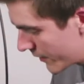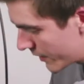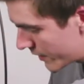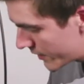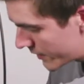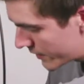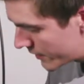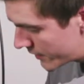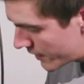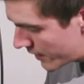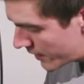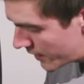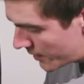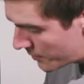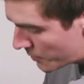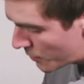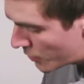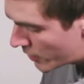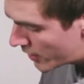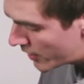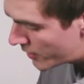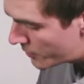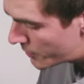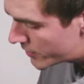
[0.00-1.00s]
Same
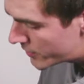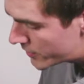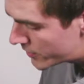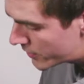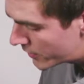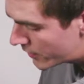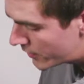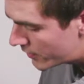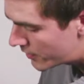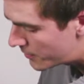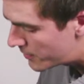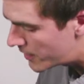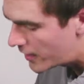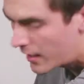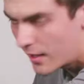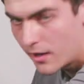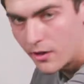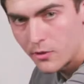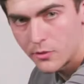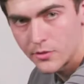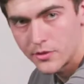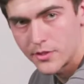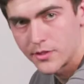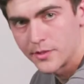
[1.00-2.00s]
way we took them
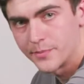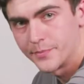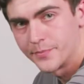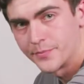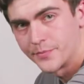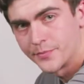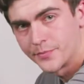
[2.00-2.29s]
out.